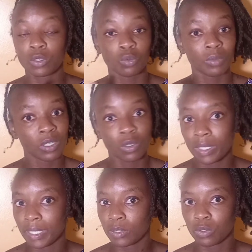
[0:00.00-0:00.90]
mingle
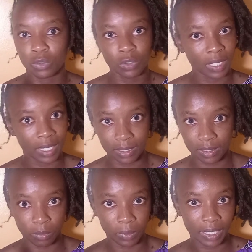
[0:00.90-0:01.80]
and socialize
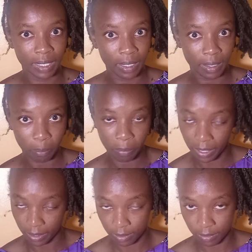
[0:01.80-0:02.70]
with their
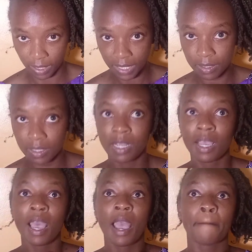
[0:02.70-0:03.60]
peers, right?
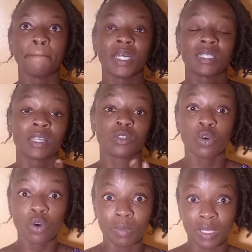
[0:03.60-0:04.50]
But at
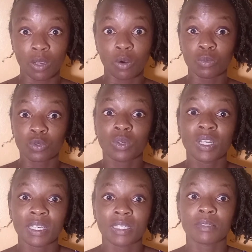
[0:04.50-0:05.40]
home,
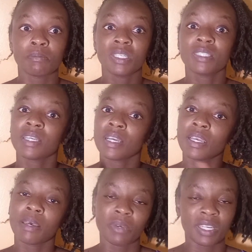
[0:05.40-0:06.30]
homeschooling, it's basically
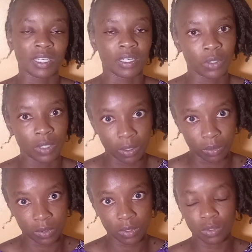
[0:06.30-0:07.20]
happening in your
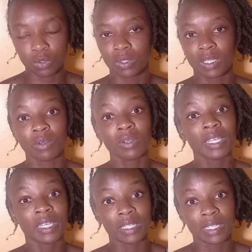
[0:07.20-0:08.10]
house, so they're
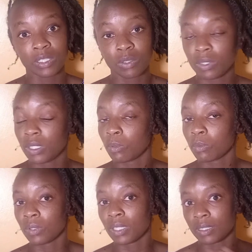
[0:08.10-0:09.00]
only engaging with the
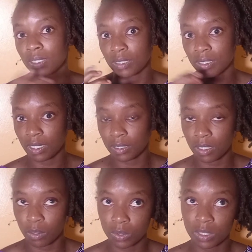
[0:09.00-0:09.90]
people that are in that
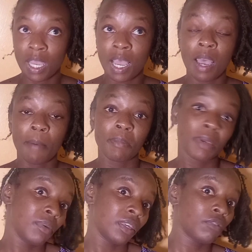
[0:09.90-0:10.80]
house.
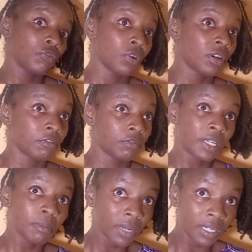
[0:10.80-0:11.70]
Maybe if you have
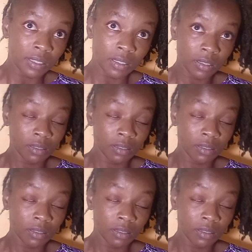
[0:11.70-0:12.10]
neighbors,